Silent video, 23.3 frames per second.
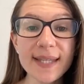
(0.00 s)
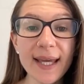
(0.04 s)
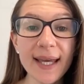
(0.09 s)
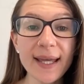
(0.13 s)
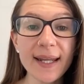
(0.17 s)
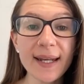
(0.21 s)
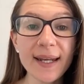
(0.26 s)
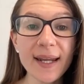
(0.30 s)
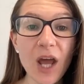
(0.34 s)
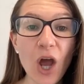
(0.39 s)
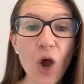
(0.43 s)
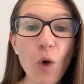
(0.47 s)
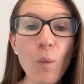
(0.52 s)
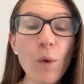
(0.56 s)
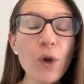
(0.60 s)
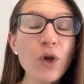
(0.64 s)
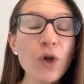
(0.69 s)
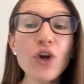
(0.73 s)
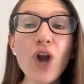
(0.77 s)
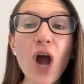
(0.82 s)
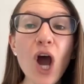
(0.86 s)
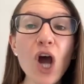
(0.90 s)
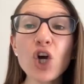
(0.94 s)
skin
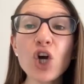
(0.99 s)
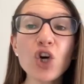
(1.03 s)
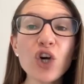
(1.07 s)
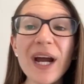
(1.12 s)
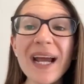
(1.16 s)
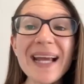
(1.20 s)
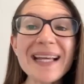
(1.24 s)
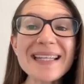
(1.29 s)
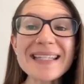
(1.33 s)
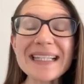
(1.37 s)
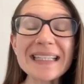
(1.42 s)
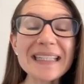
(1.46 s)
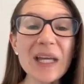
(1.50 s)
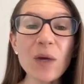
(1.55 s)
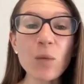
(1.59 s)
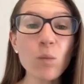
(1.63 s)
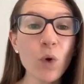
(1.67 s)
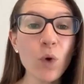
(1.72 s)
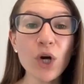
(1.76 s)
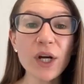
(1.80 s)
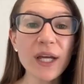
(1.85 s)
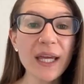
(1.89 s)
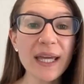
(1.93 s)
when you're not crazily
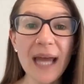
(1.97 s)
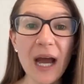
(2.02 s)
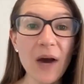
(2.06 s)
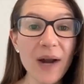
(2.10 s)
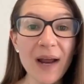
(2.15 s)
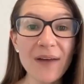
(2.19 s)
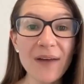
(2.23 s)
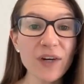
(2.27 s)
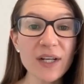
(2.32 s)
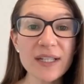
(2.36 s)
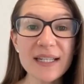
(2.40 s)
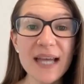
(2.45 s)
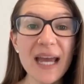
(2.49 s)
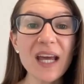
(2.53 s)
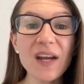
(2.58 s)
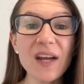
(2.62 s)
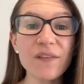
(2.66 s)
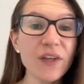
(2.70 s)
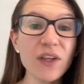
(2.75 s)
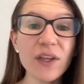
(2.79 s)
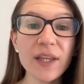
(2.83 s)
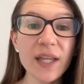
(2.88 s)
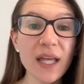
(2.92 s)
working out every day
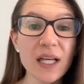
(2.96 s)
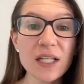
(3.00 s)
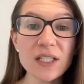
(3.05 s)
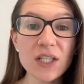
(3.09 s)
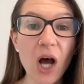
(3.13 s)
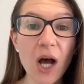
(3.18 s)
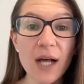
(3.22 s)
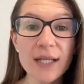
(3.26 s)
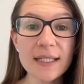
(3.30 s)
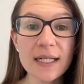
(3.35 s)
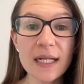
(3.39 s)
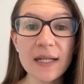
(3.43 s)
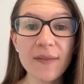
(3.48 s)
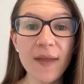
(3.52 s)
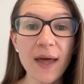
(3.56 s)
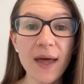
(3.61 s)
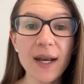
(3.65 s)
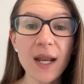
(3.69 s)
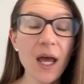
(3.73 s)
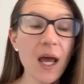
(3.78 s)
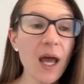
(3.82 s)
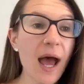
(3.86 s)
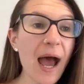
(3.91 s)
and feeling exhausted and
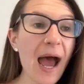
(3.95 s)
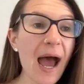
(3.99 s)
then